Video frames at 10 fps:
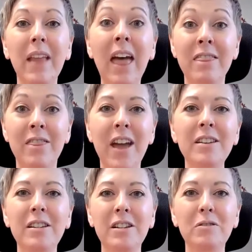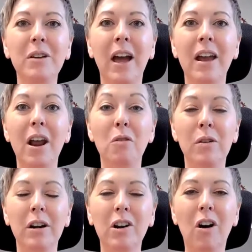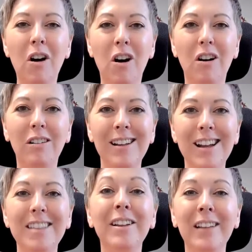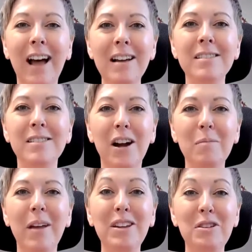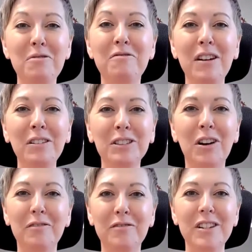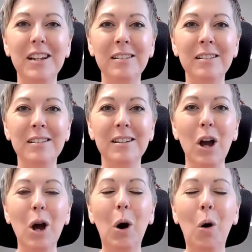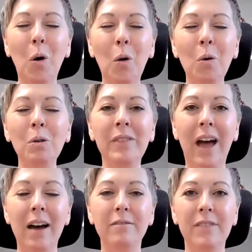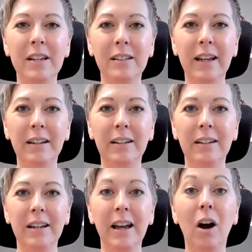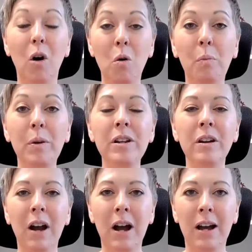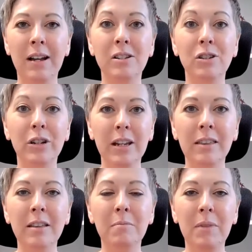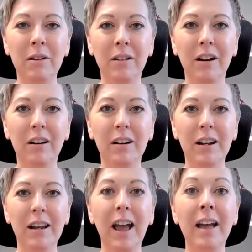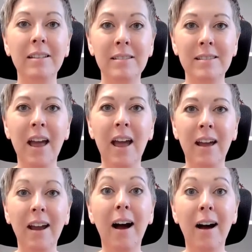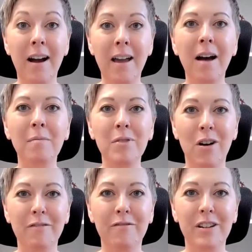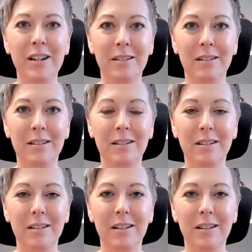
And then you can recall the last time that you felt confident, hold that feeling, open your eyes, look in the mirror, and say, I am confident.